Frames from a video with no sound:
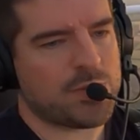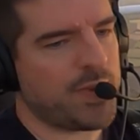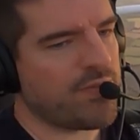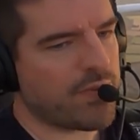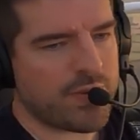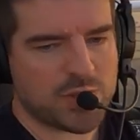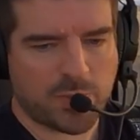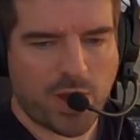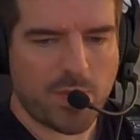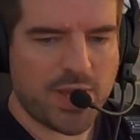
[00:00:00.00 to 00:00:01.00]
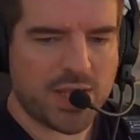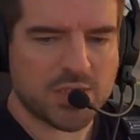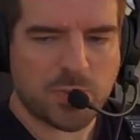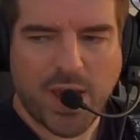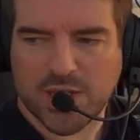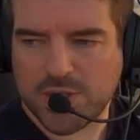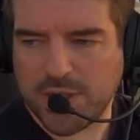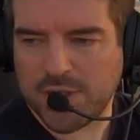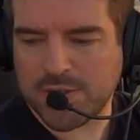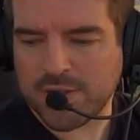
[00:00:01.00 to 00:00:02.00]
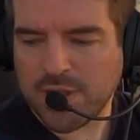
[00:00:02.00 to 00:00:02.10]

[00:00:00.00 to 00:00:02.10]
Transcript: it's been through its permit inspection.